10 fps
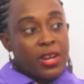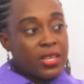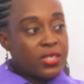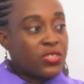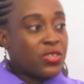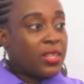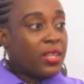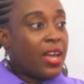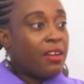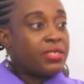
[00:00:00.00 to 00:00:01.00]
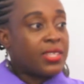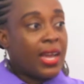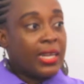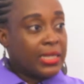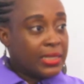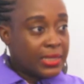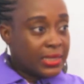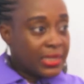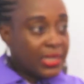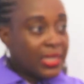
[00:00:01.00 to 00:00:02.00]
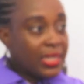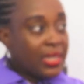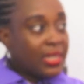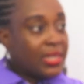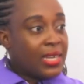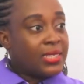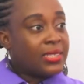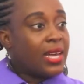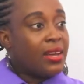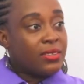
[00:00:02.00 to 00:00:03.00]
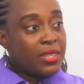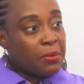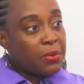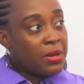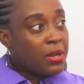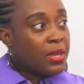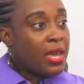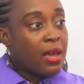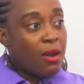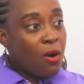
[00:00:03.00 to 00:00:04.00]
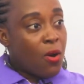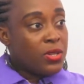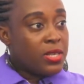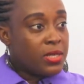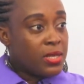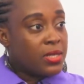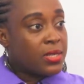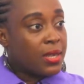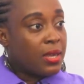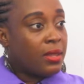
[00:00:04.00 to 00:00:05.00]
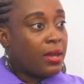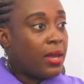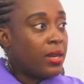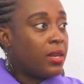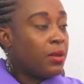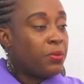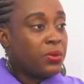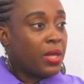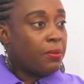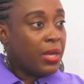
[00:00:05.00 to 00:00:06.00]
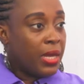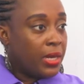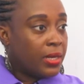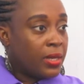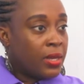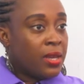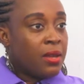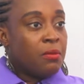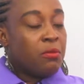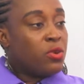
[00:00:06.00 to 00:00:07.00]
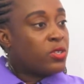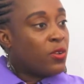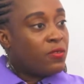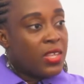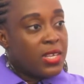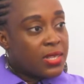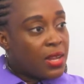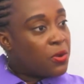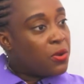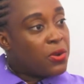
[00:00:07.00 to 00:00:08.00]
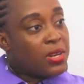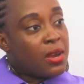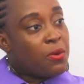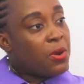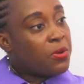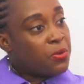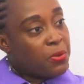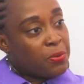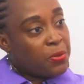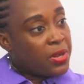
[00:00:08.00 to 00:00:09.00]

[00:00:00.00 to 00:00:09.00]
etc., they have stylists that style them, and they get all these things together and then they put them in. Most of these are not on their wardrobe,